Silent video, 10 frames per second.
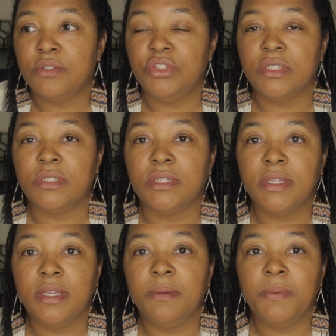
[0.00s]
just to
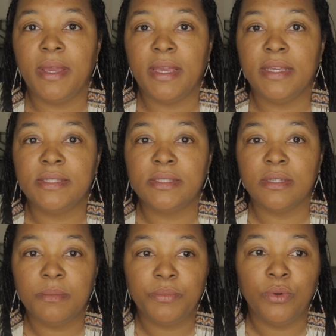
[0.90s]
keep a
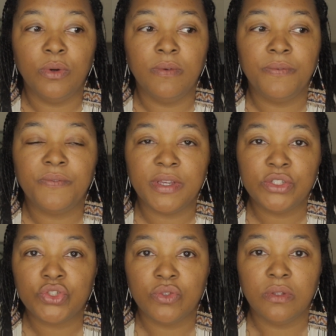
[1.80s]
simple
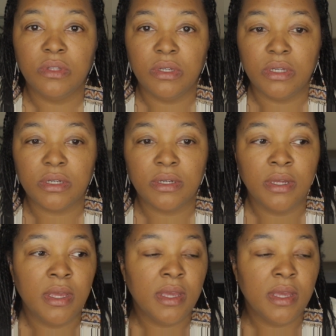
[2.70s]
facial look.